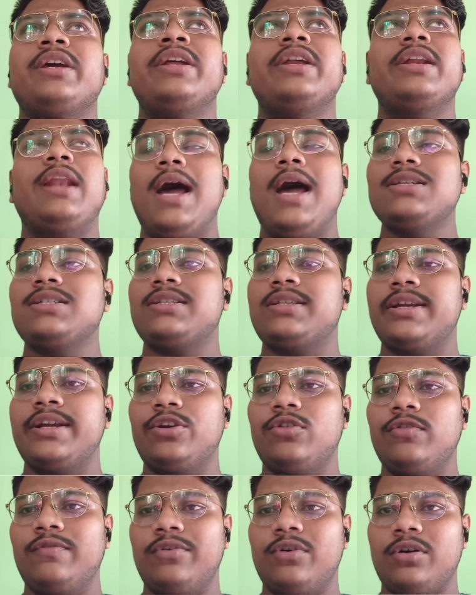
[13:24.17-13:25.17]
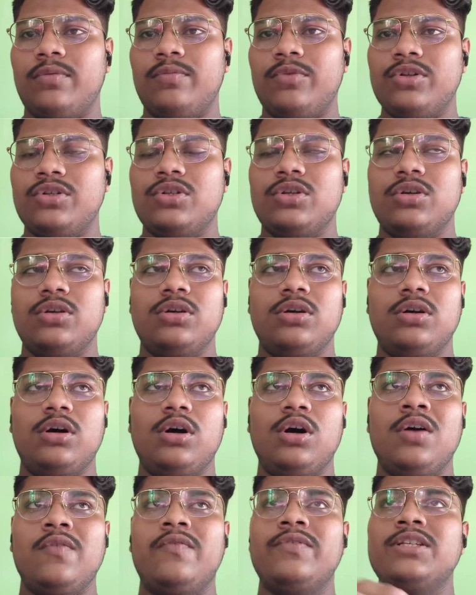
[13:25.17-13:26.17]
in last 3 to 4 months
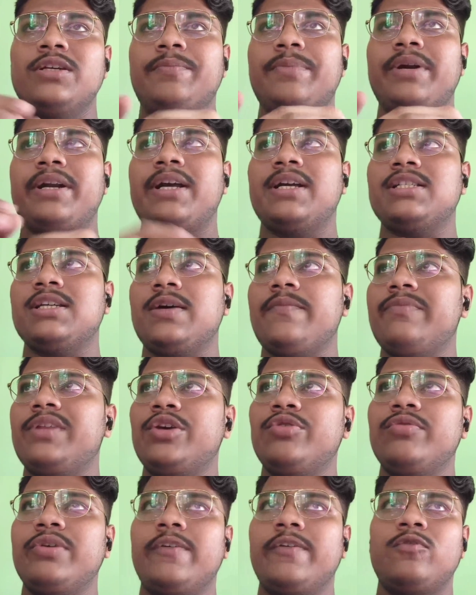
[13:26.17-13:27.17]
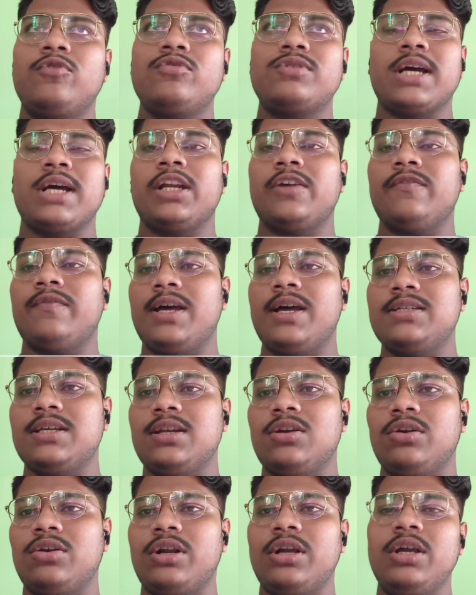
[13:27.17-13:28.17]
of GPET exam, you have to
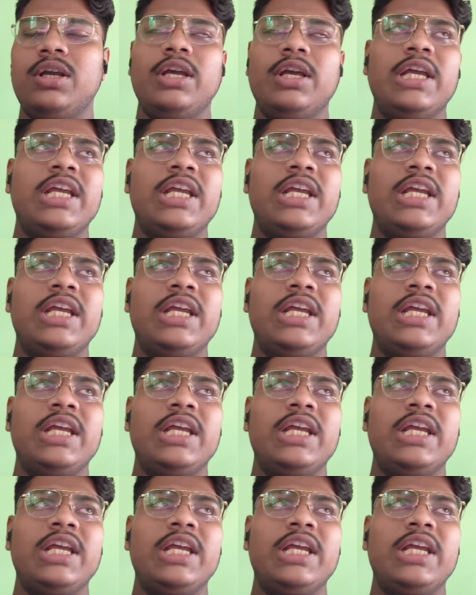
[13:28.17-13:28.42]
sacrifice a lot.